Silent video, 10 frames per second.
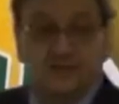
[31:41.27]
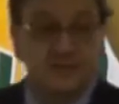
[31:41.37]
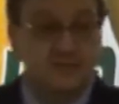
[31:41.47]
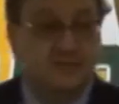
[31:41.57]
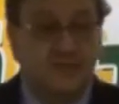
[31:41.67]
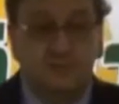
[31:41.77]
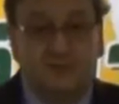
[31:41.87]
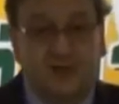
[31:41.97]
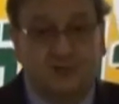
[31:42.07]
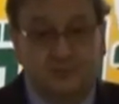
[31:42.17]
as a step
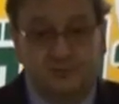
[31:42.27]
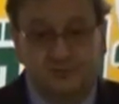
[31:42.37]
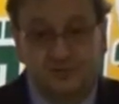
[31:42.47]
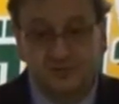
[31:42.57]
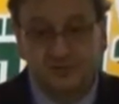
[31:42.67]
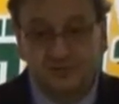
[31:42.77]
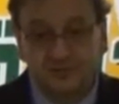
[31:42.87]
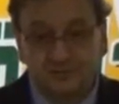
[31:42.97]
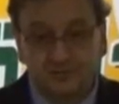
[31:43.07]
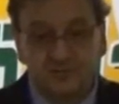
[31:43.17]
down.
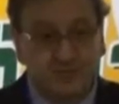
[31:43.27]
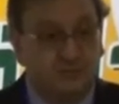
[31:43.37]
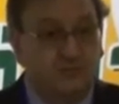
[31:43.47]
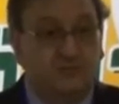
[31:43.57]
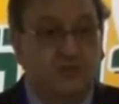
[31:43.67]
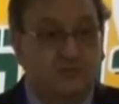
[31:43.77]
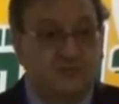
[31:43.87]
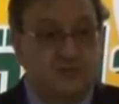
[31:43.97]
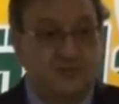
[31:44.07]
For example, if you have C.